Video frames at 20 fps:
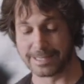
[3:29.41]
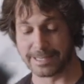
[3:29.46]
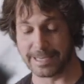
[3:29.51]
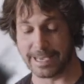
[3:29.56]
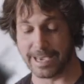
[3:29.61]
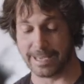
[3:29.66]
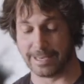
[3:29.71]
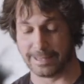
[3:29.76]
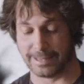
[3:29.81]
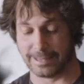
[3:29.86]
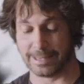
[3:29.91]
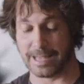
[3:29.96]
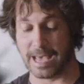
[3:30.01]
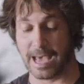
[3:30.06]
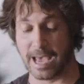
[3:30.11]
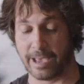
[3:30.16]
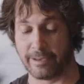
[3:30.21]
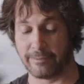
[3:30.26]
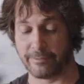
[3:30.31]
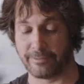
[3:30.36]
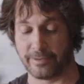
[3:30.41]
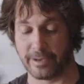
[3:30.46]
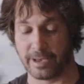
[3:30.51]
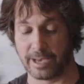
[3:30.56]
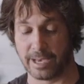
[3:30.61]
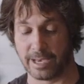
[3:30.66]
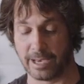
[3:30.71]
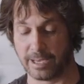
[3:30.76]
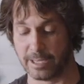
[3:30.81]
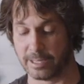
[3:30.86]
to get live,
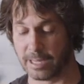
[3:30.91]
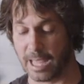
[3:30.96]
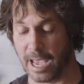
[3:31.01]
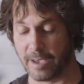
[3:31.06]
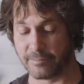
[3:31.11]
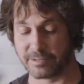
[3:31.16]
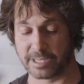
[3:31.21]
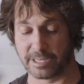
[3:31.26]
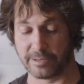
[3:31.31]
uh, live